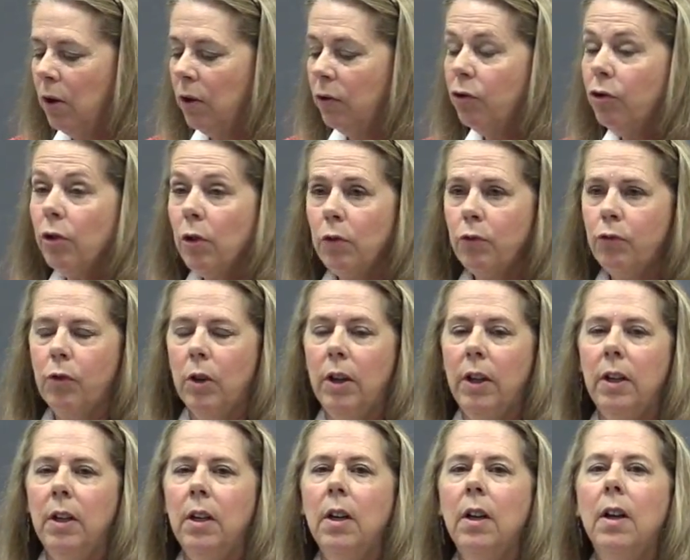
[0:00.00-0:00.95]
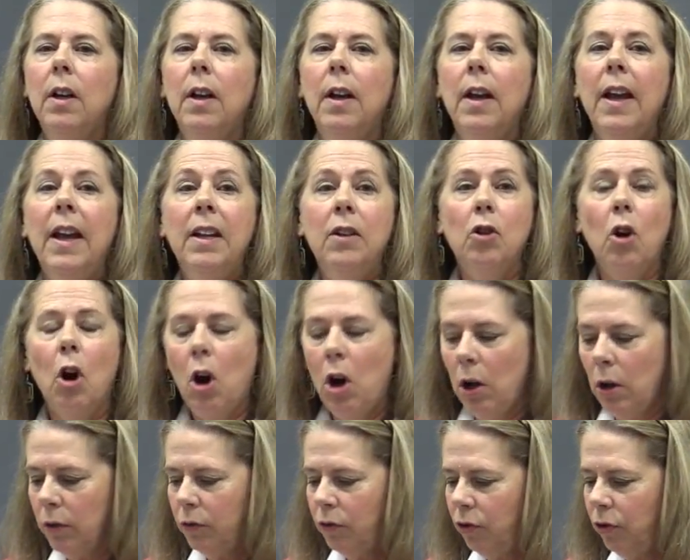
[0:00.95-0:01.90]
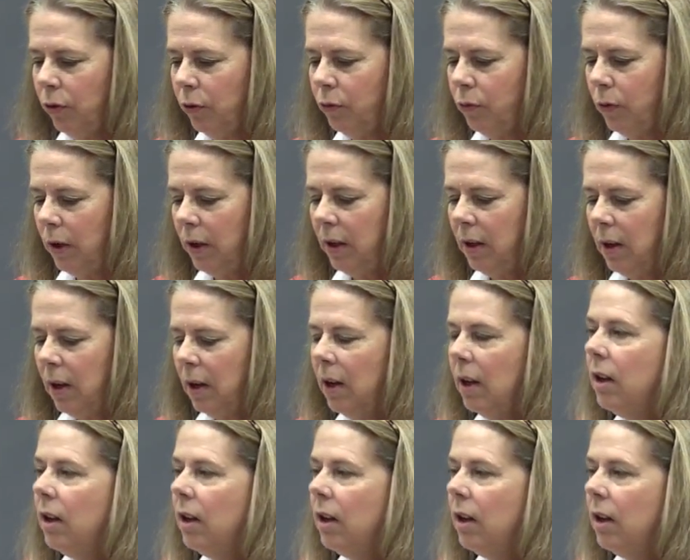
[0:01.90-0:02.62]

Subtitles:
children and all children,